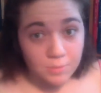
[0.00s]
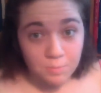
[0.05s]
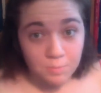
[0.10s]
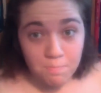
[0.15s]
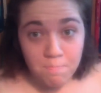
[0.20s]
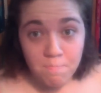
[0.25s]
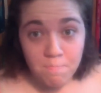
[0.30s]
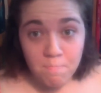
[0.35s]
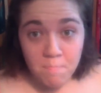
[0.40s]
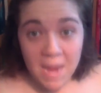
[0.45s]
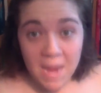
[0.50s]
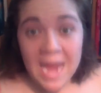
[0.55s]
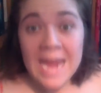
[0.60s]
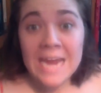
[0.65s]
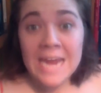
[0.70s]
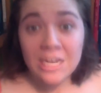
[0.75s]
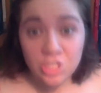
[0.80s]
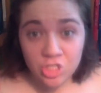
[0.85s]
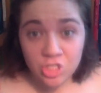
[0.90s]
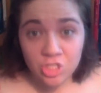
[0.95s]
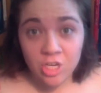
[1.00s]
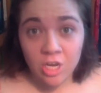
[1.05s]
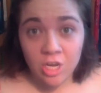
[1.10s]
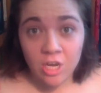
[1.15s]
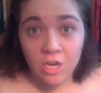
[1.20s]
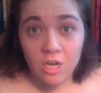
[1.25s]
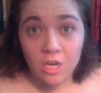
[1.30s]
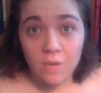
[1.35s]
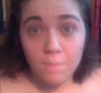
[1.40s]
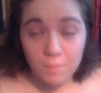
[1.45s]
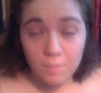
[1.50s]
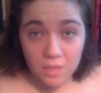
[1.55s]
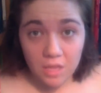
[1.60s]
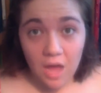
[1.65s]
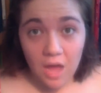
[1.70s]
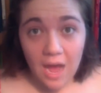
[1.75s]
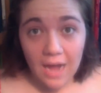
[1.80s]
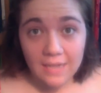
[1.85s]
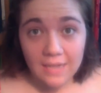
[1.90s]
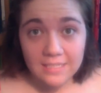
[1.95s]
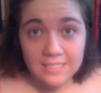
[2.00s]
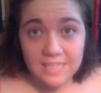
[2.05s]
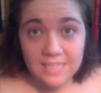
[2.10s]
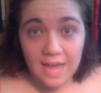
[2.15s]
major plots